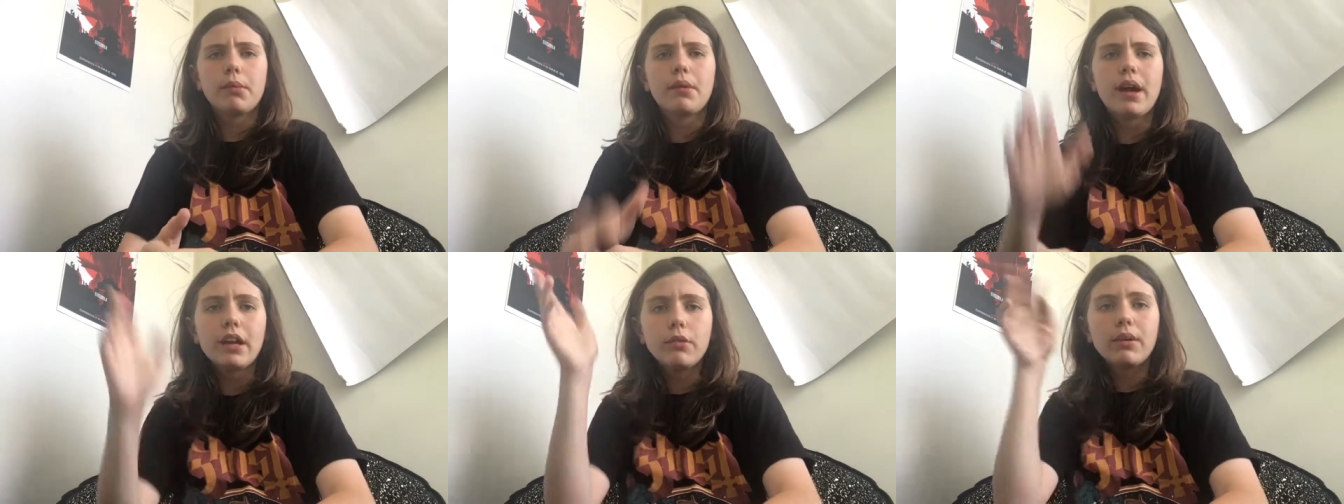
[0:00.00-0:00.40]

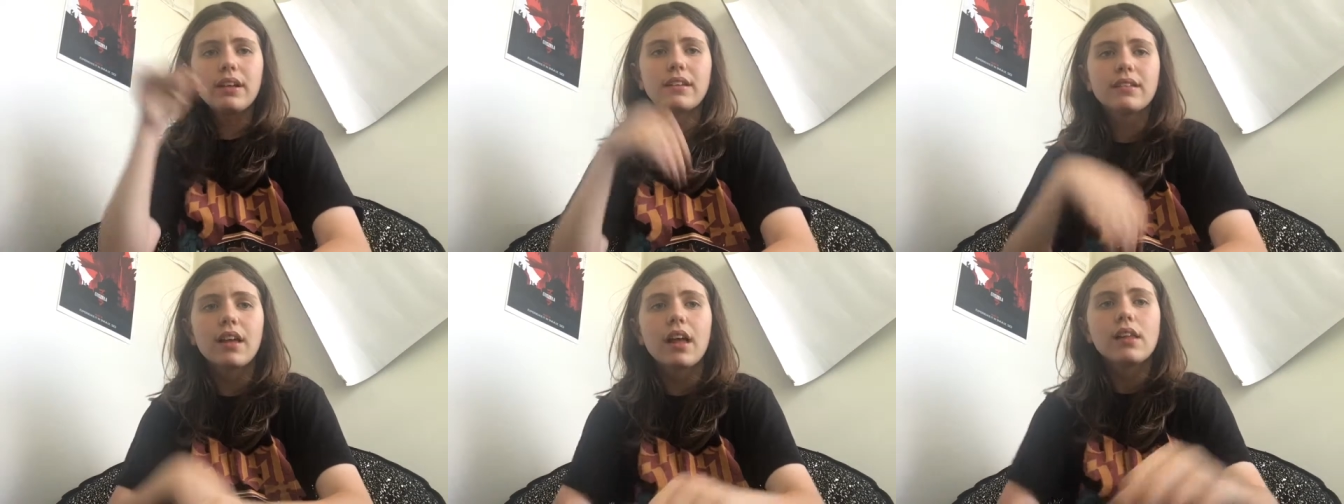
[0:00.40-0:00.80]
But
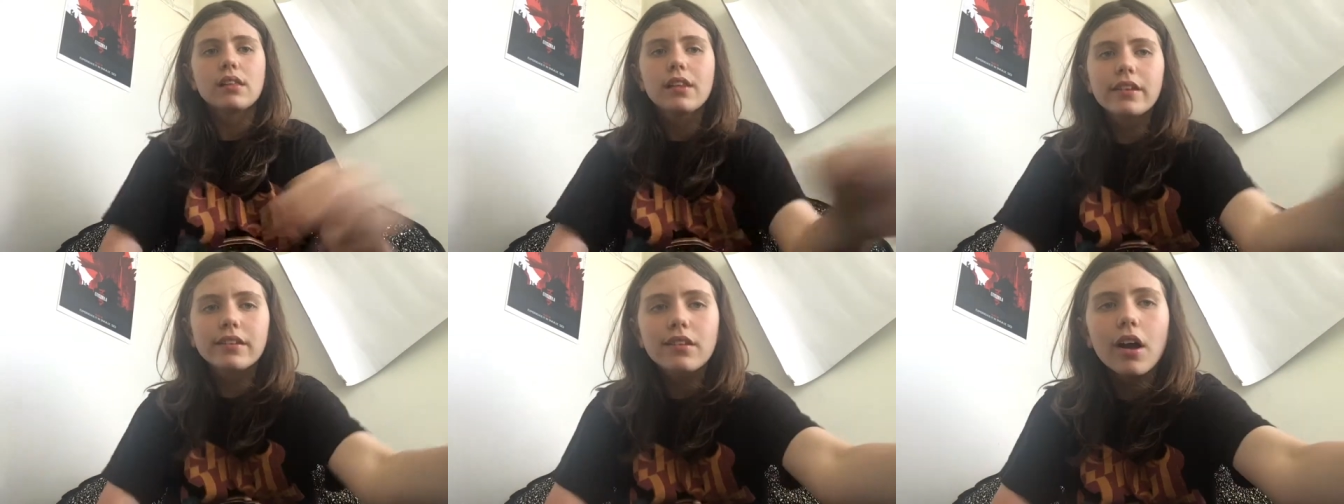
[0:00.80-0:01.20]
anyways,
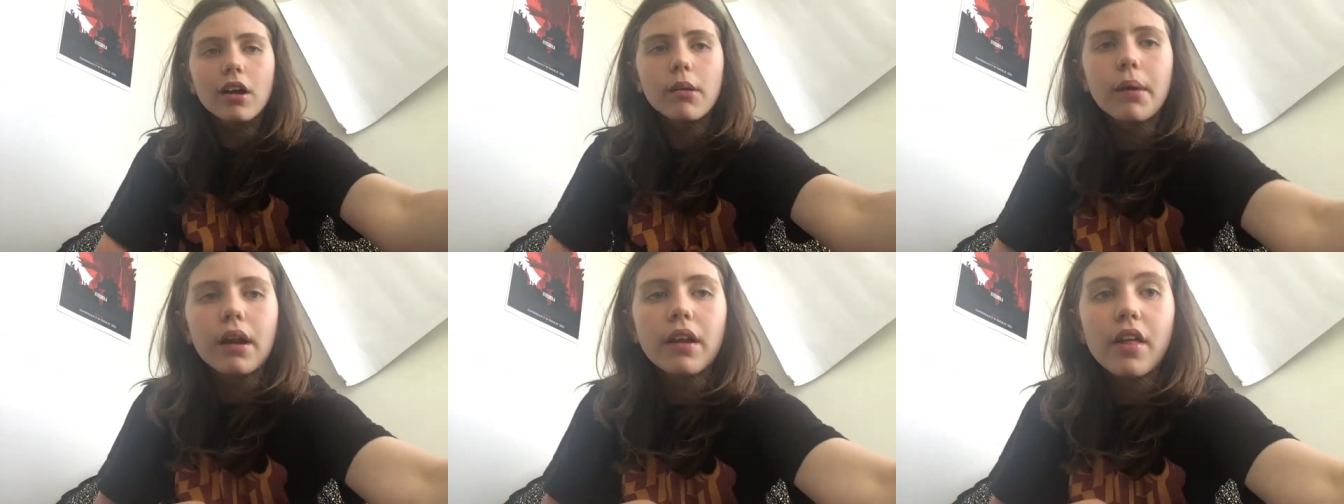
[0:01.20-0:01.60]
let's talk
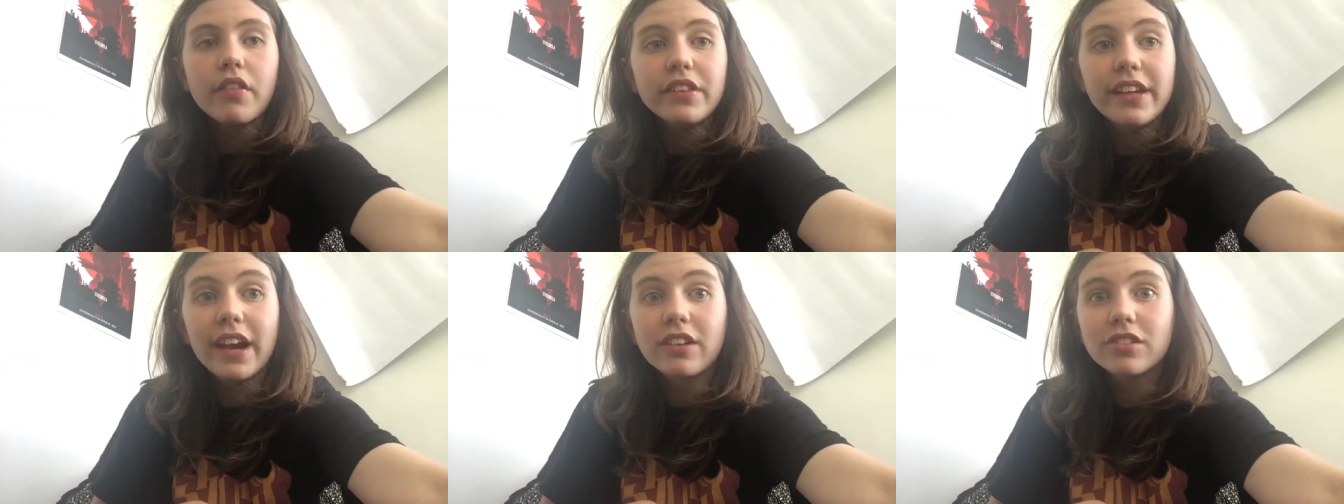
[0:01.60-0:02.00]
about
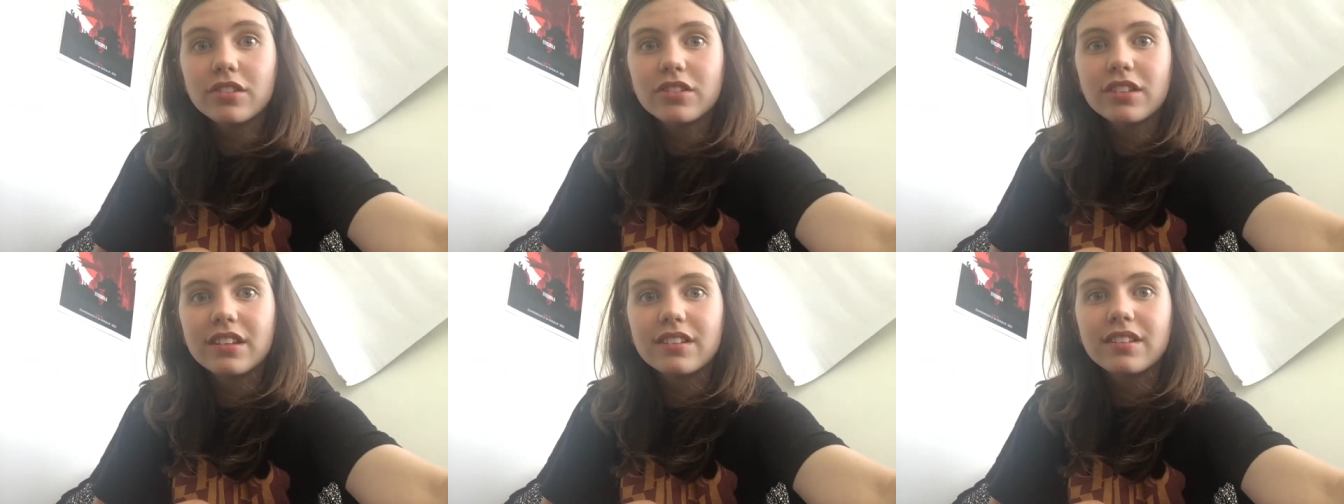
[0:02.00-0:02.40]
The
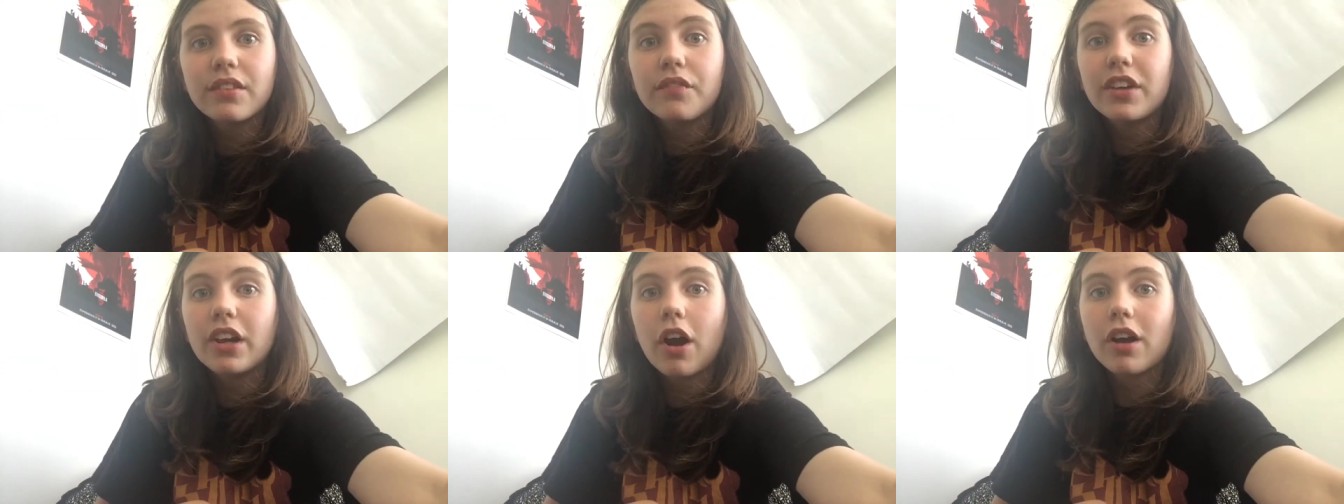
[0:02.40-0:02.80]
Exorcist
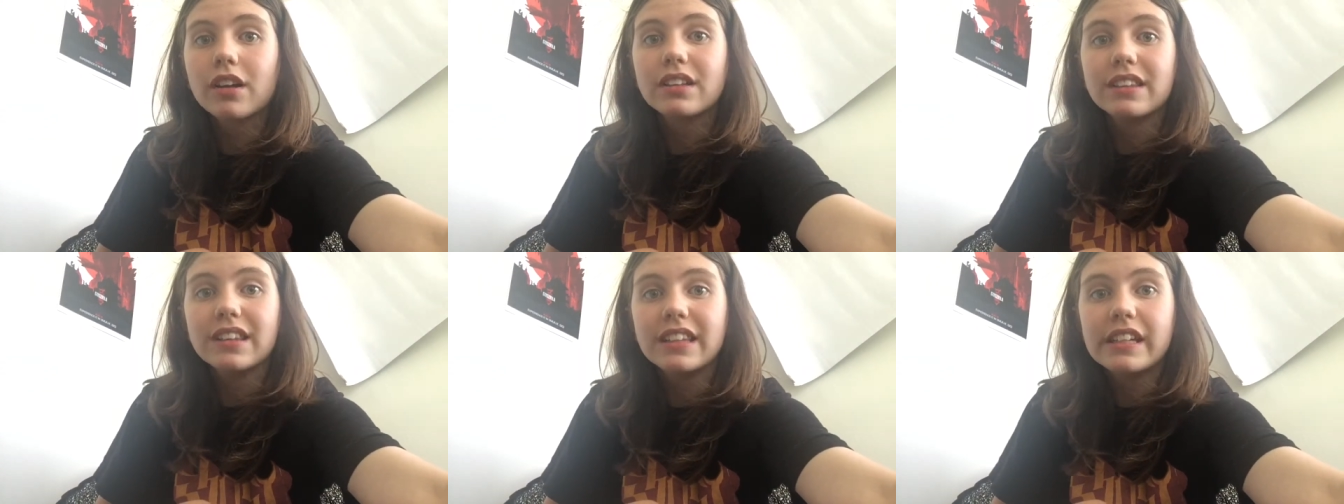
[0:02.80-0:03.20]
VR
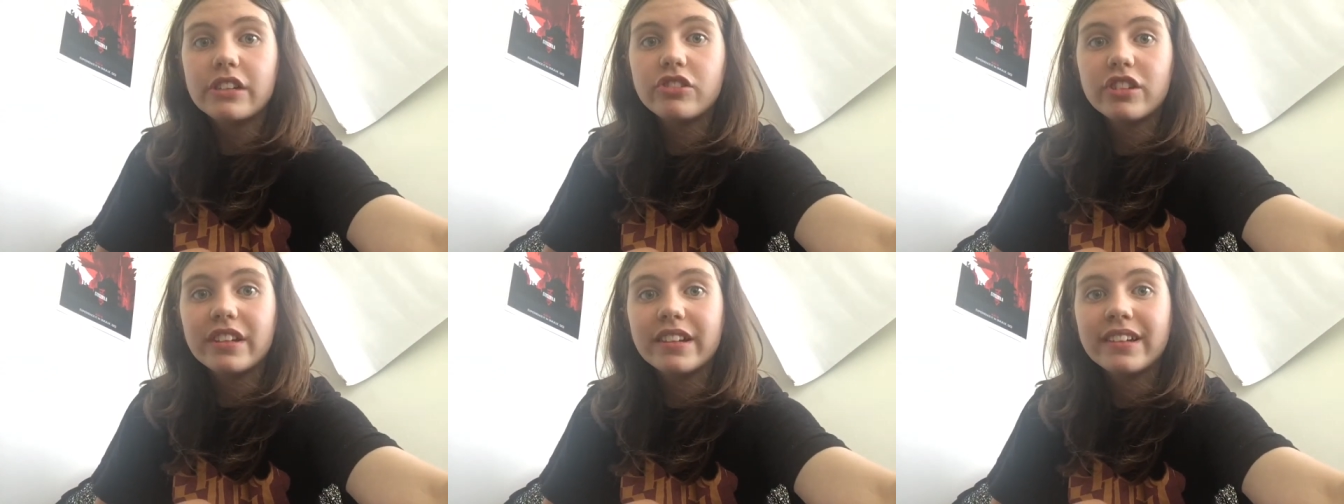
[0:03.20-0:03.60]

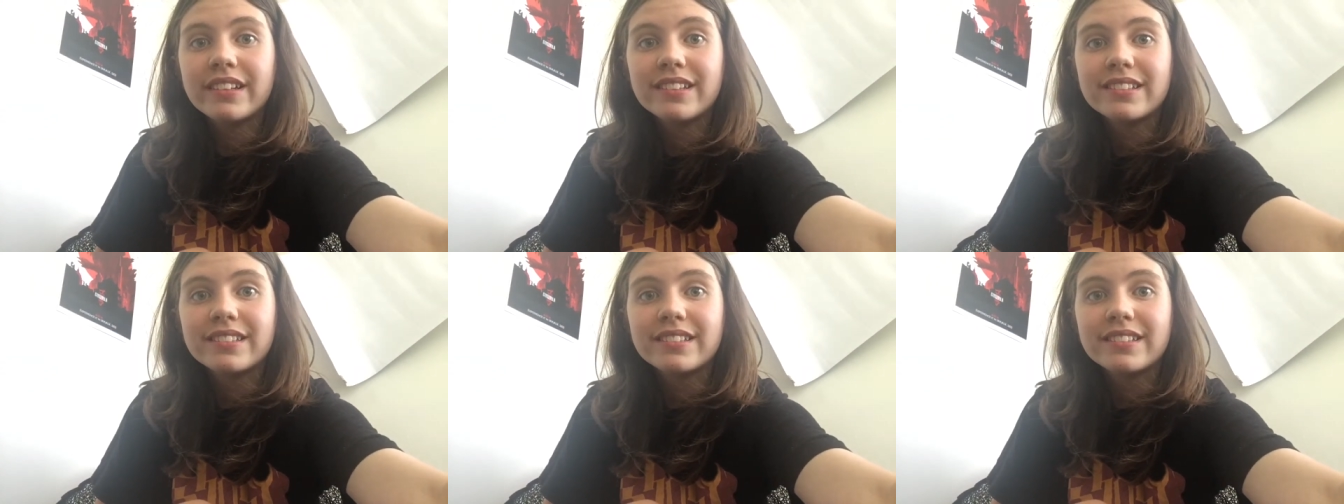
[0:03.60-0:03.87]
Legion.